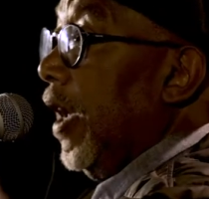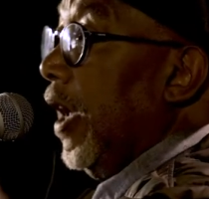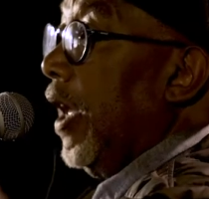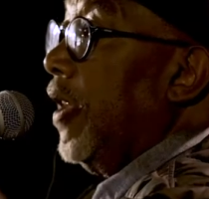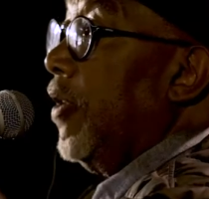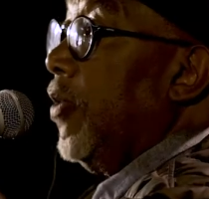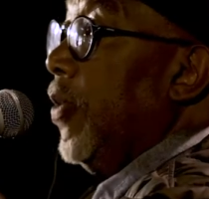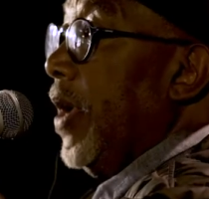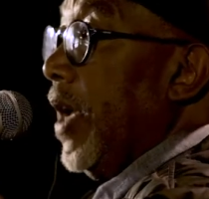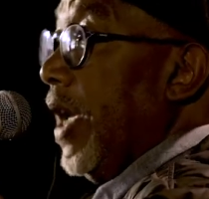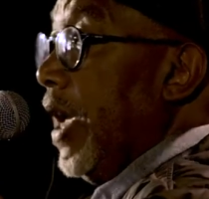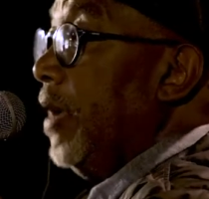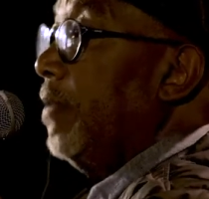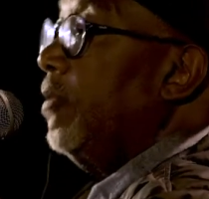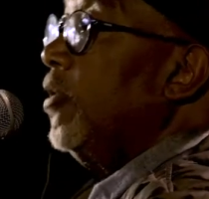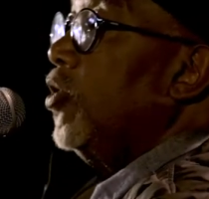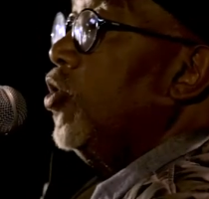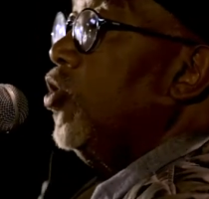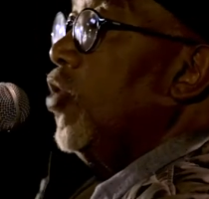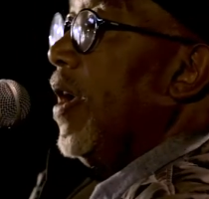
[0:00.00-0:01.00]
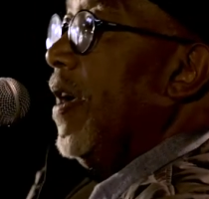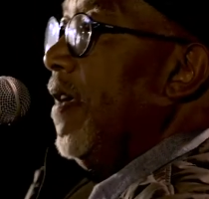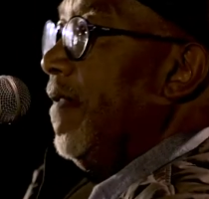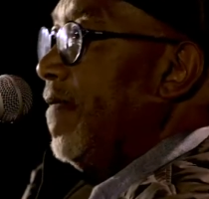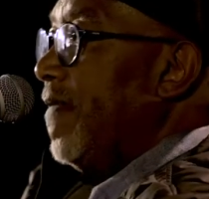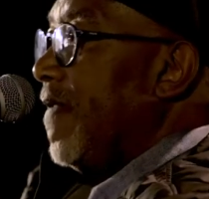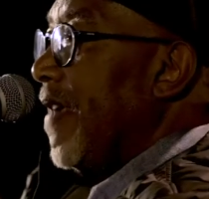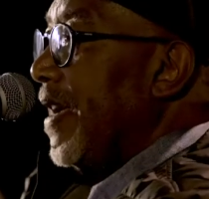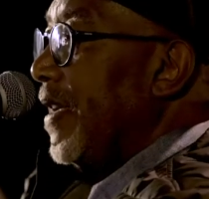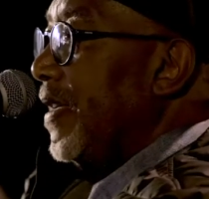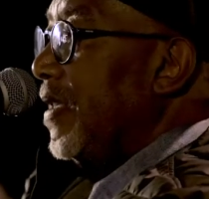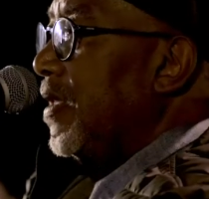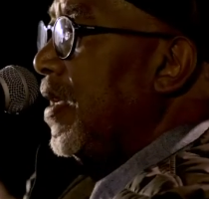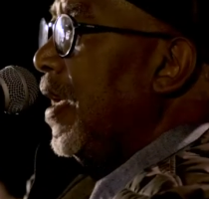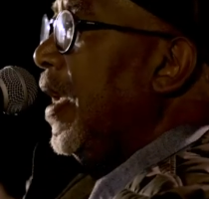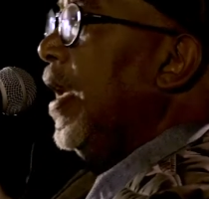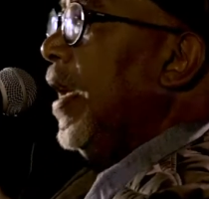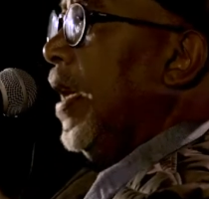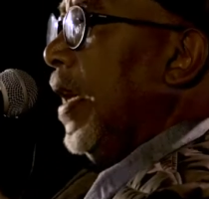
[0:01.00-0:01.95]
and they were able to advise.